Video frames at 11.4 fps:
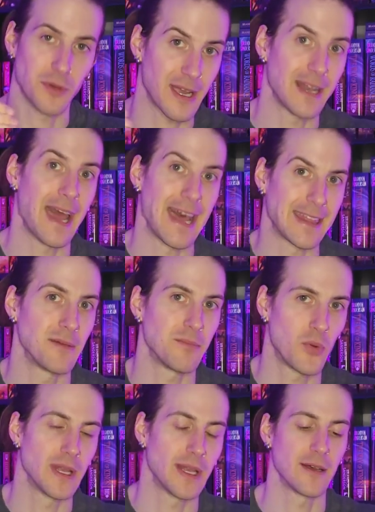we're kind of at that
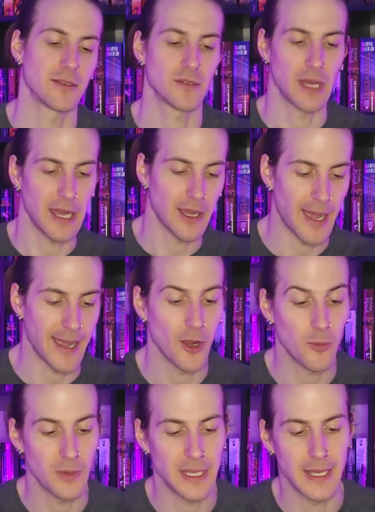point now. So I
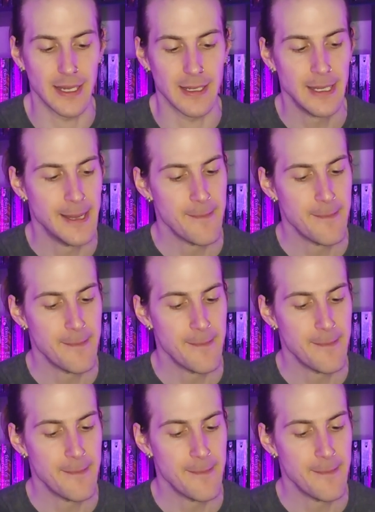hope we get it.